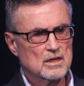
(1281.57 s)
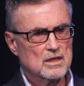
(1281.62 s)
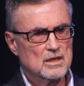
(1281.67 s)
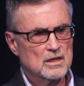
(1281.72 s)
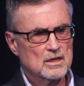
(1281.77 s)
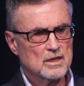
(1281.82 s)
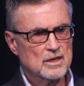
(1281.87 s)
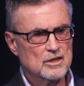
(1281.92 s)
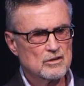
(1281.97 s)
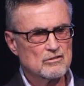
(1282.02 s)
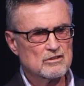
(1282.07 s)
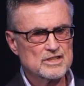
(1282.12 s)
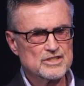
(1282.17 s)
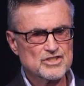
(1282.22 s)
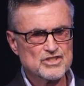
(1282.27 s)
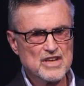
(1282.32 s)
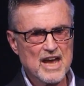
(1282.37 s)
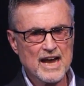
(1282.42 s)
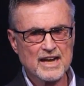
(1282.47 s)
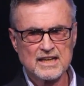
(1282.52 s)
here is
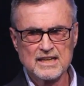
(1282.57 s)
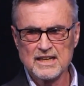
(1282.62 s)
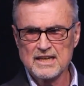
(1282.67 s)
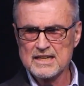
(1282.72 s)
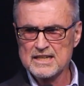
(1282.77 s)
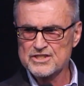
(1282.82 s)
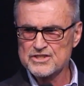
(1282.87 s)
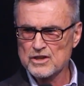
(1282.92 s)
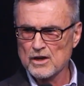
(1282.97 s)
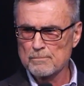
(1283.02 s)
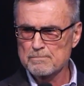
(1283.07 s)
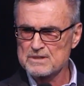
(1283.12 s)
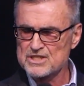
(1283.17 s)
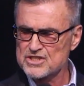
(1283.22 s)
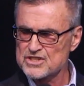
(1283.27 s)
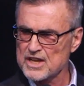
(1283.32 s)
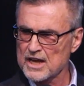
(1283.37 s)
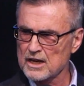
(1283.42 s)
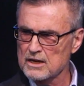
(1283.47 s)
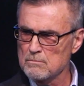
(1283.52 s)
Zacchaeus on a
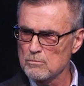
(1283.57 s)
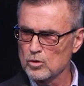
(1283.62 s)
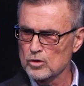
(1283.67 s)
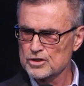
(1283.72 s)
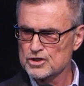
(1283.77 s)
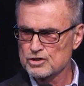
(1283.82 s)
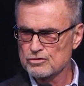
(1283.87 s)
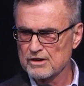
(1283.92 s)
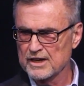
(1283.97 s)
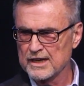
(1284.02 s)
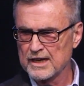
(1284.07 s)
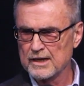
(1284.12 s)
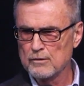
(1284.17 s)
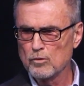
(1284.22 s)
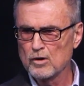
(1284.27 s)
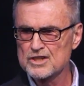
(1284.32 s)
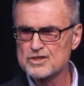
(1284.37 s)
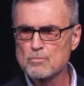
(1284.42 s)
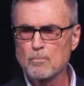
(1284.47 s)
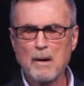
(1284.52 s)
sycamore tree. He
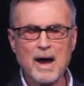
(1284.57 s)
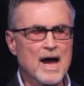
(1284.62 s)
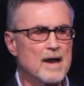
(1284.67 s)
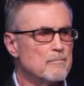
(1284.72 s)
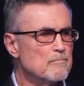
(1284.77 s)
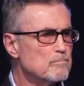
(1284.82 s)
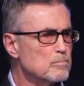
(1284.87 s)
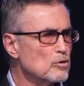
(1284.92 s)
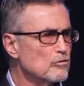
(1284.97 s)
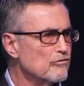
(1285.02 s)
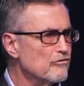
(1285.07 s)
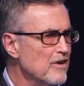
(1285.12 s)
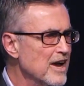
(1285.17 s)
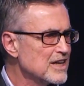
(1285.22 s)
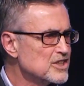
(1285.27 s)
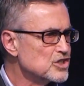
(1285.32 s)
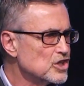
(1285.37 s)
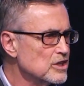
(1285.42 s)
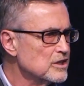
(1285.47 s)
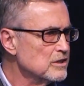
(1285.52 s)
was by
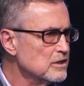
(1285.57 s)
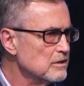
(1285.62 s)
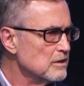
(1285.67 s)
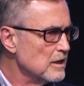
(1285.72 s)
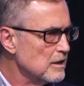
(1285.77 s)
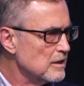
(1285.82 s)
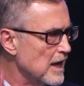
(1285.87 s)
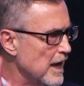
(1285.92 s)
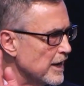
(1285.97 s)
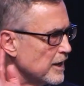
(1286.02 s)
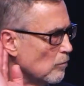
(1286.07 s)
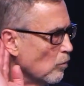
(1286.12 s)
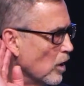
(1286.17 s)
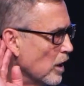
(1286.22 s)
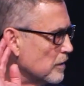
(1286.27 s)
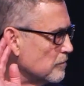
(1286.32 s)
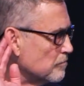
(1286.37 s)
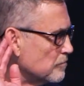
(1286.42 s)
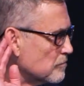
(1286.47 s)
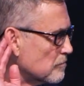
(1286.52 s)
profession, anyone?